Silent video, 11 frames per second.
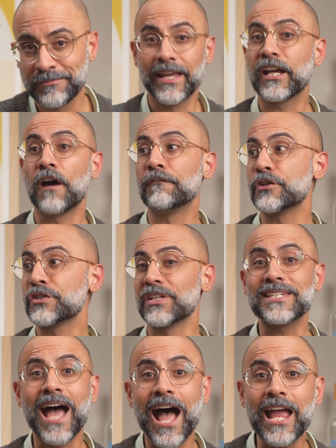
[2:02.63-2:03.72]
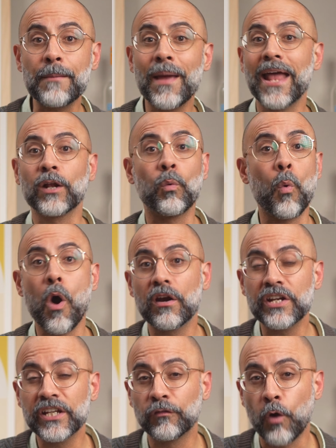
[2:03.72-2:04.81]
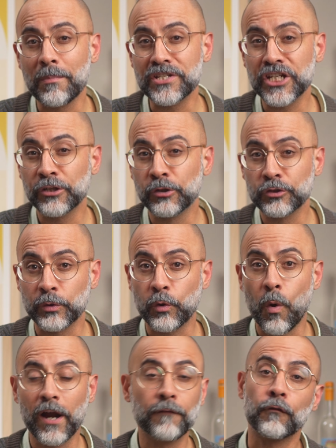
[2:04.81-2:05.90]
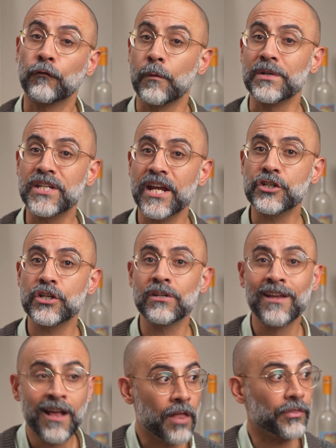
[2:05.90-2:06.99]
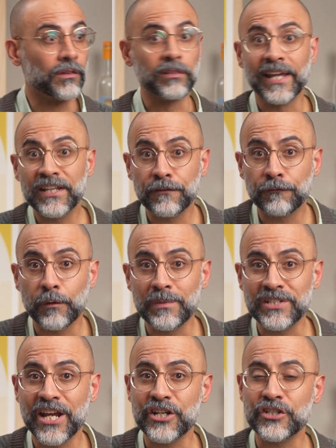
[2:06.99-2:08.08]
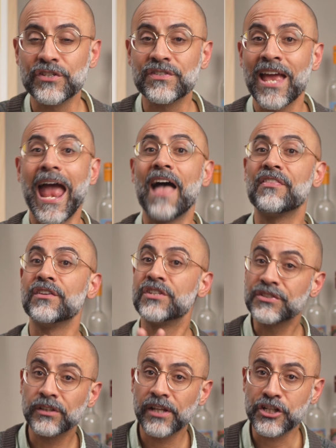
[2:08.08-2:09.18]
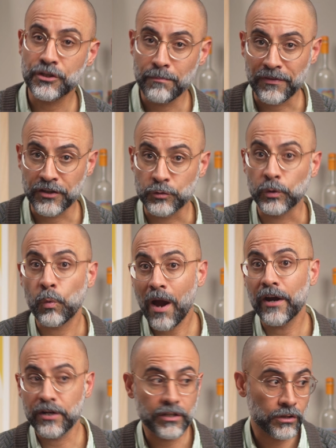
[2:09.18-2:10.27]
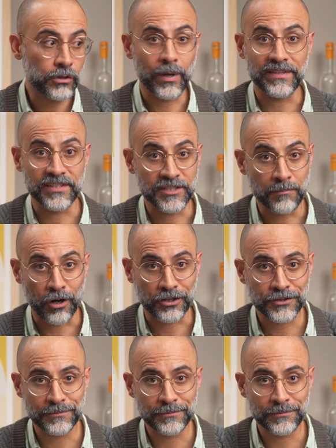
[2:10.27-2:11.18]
It covers the type and quantity of raw materials required for fermentation, the length of fermentations, and the distillation methods required to create these marks.